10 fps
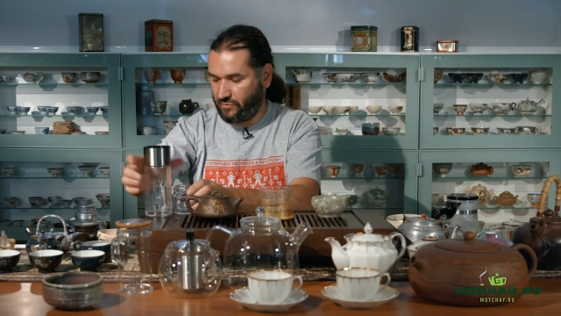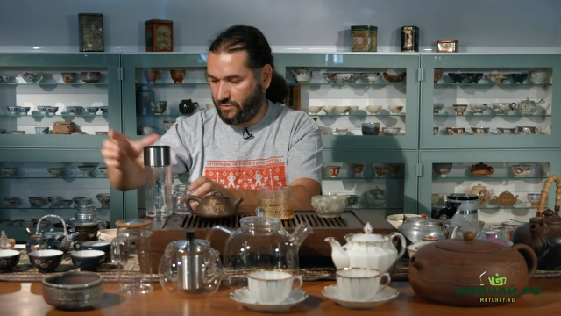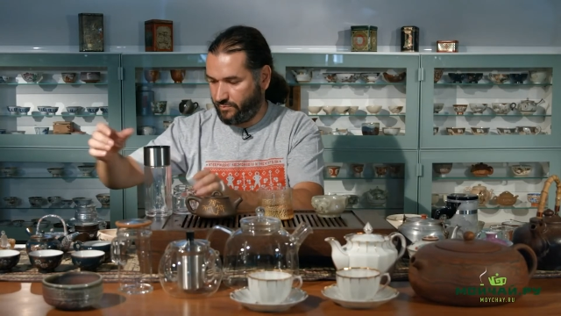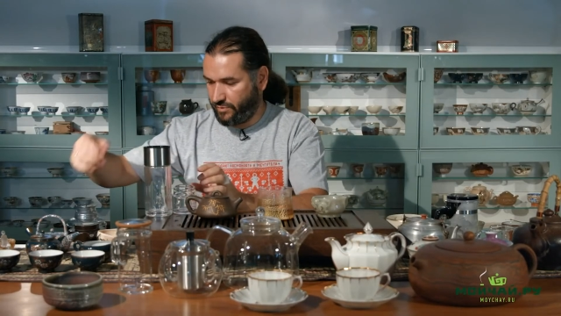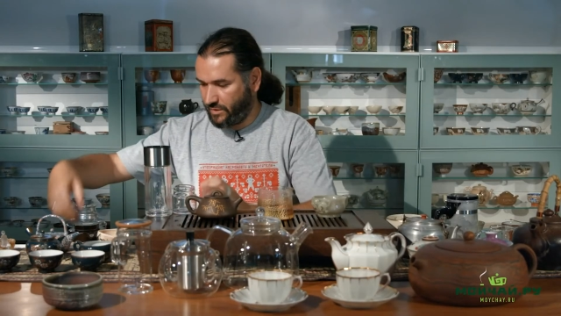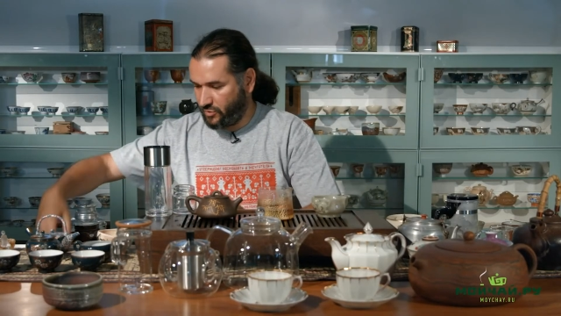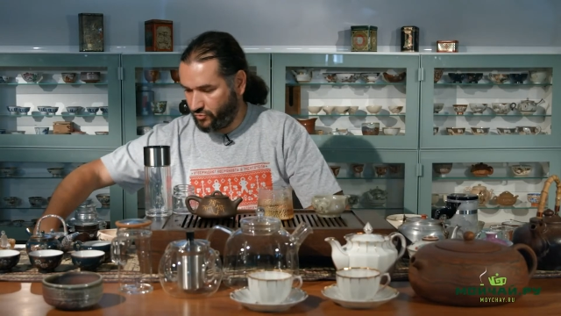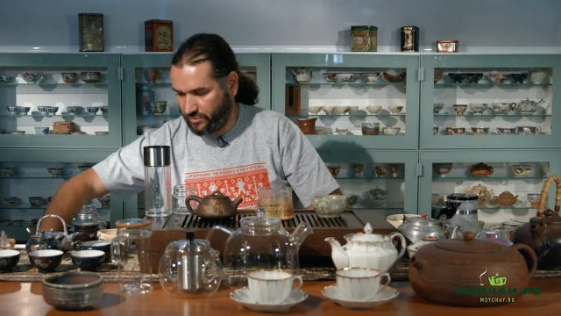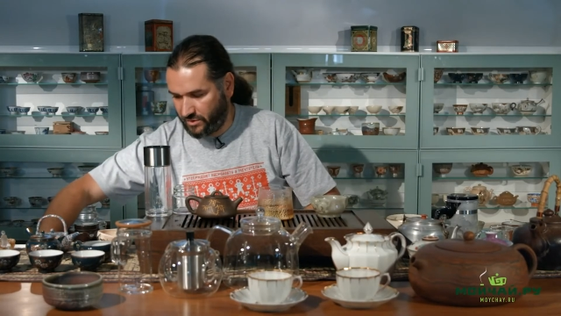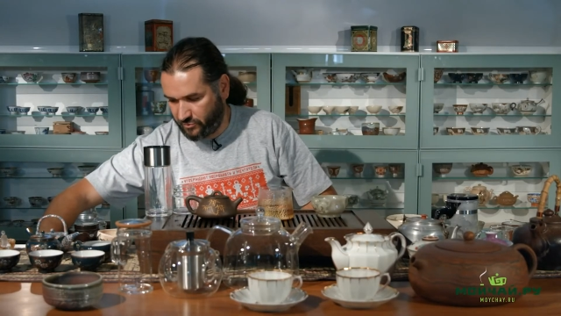Now I'll show it
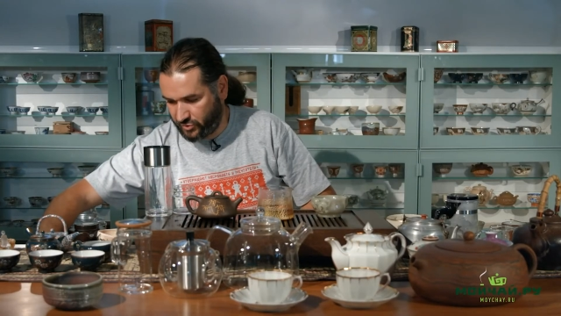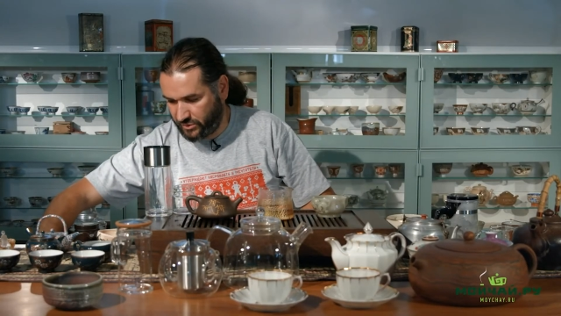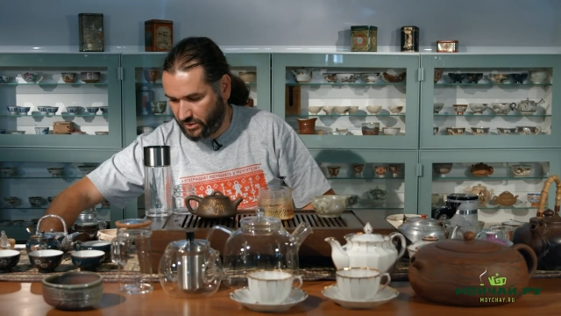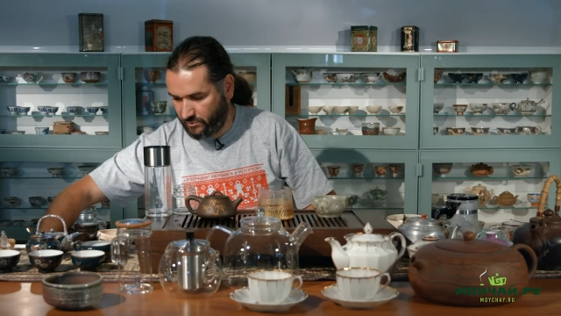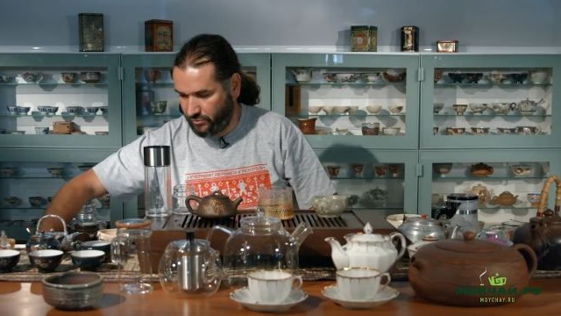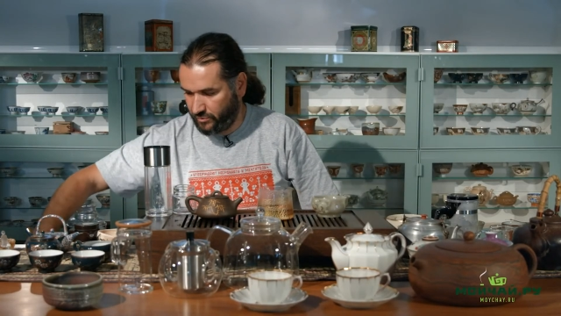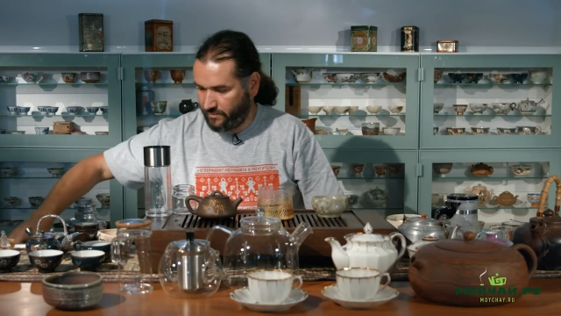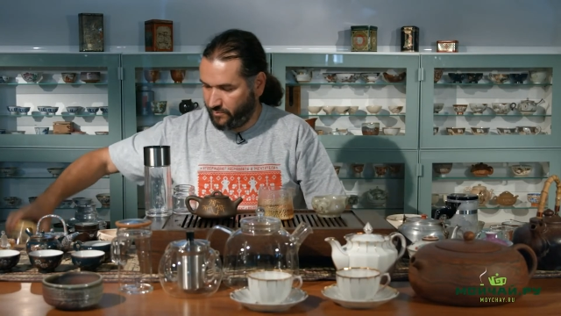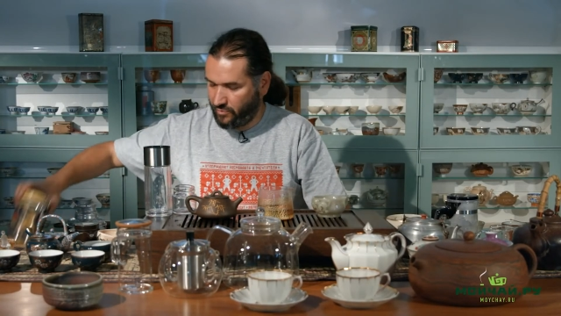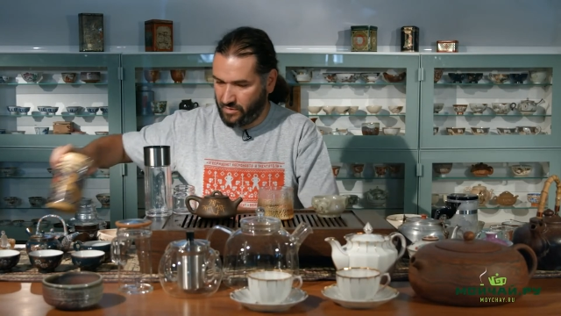to you,
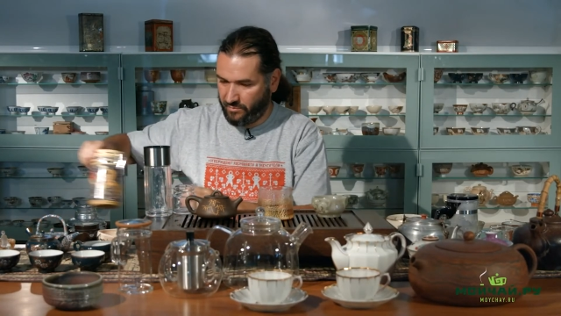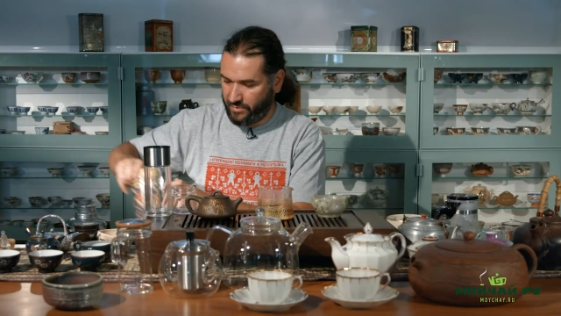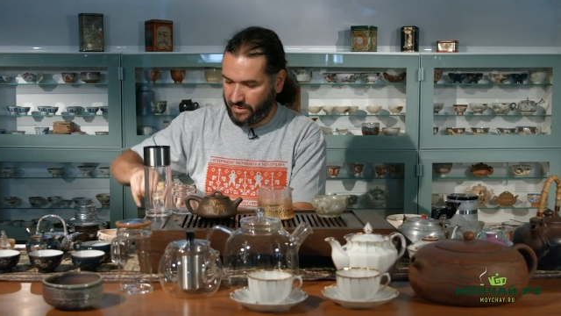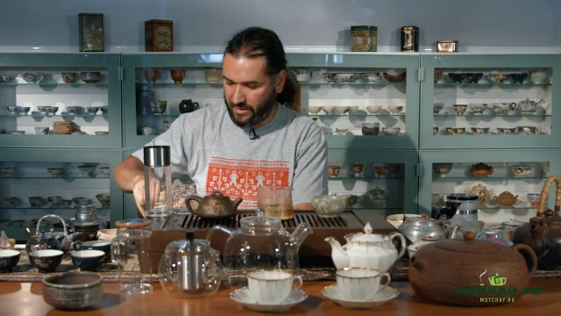so it'll be